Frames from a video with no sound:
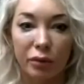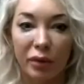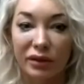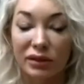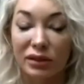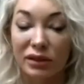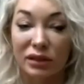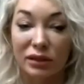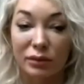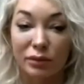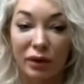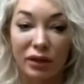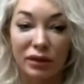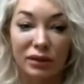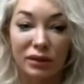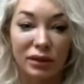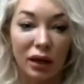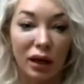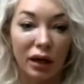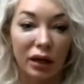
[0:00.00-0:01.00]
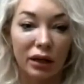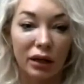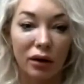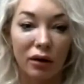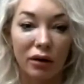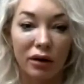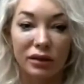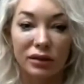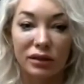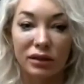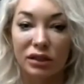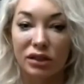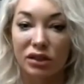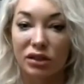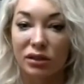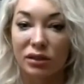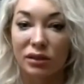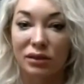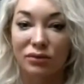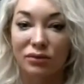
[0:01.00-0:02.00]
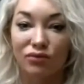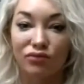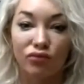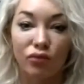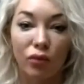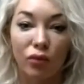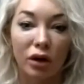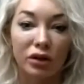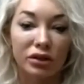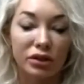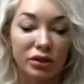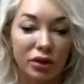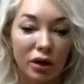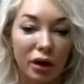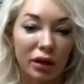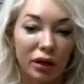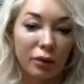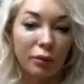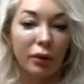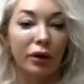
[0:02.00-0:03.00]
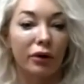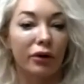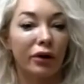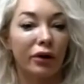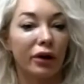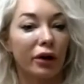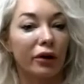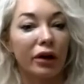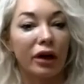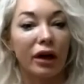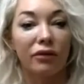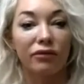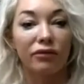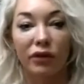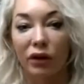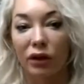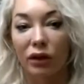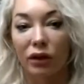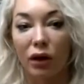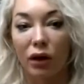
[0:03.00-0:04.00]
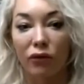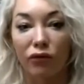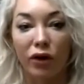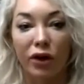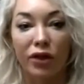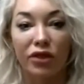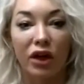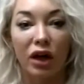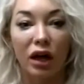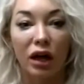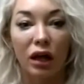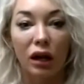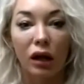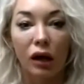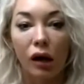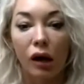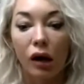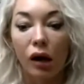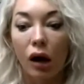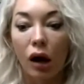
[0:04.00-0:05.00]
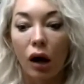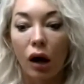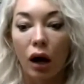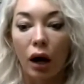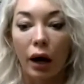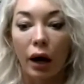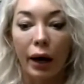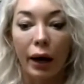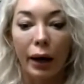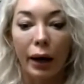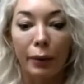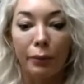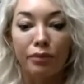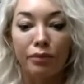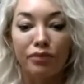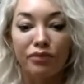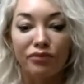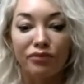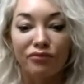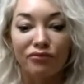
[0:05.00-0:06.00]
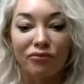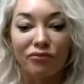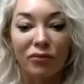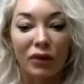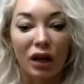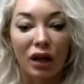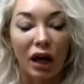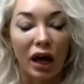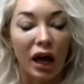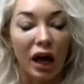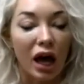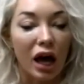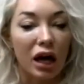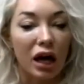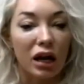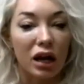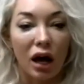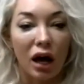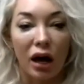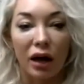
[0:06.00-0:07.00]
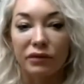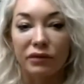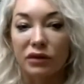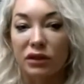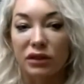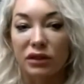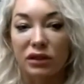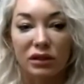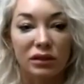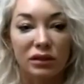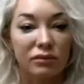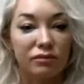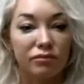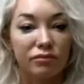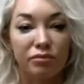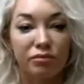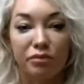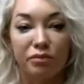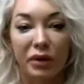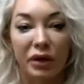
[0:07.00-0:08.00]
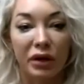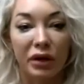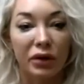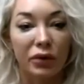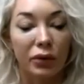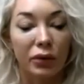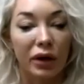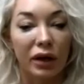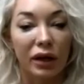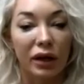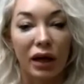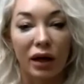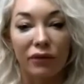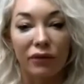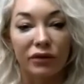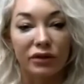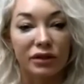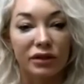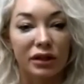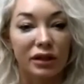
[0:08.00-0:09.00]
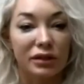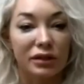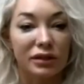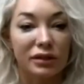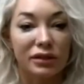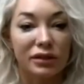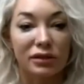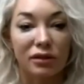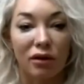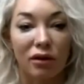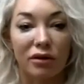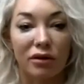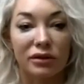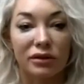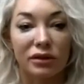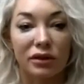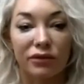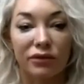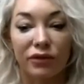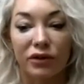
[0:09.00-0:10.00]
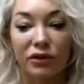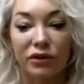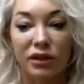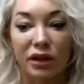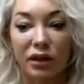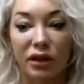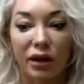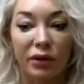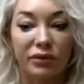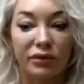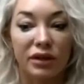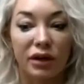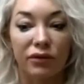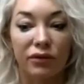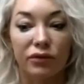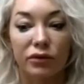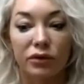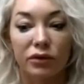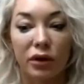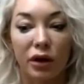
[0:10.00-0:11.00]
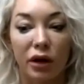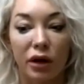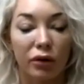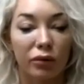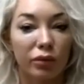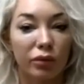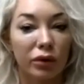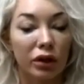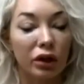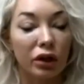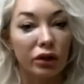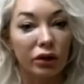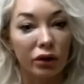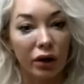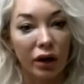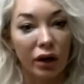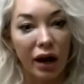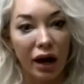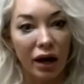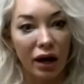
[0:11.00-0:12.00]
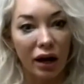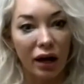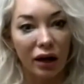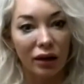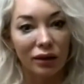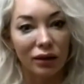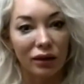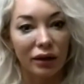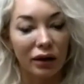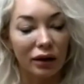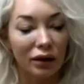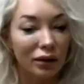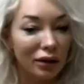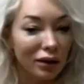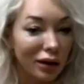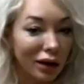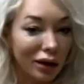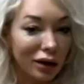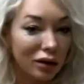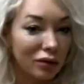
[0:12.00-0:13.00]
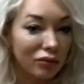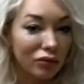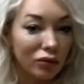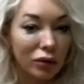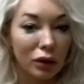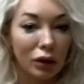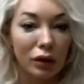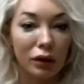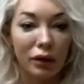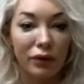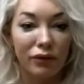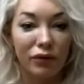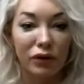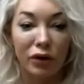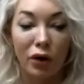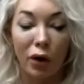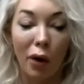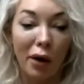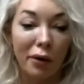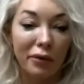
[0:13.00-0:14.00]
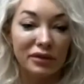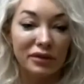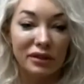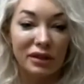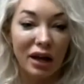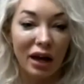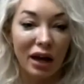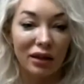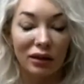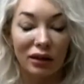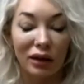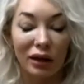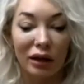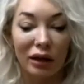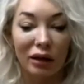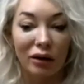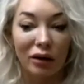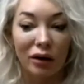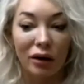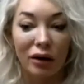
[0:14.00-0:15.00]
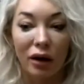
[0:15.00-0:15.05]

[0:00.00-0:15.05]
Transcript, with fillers: six months. I honestly just watched a documentary on it, fell in love with it, um, and I've just been going ever since. It's honestly the first thing I was ever uh, really good at athletically. I didn't really even know I was an athlete or